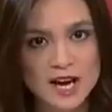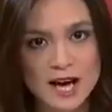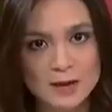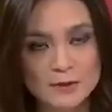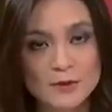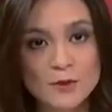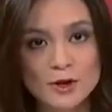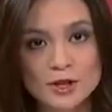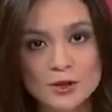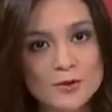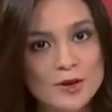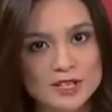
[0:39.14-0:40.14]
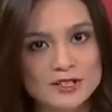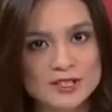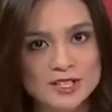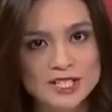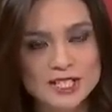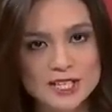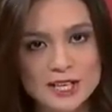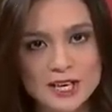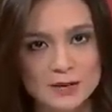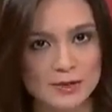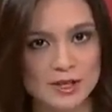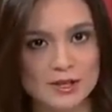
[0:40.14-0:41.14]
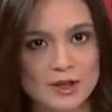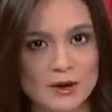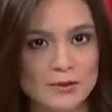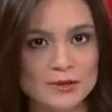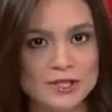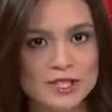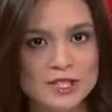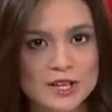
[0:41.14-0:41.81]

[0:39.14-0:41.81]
time before humans can be cloned?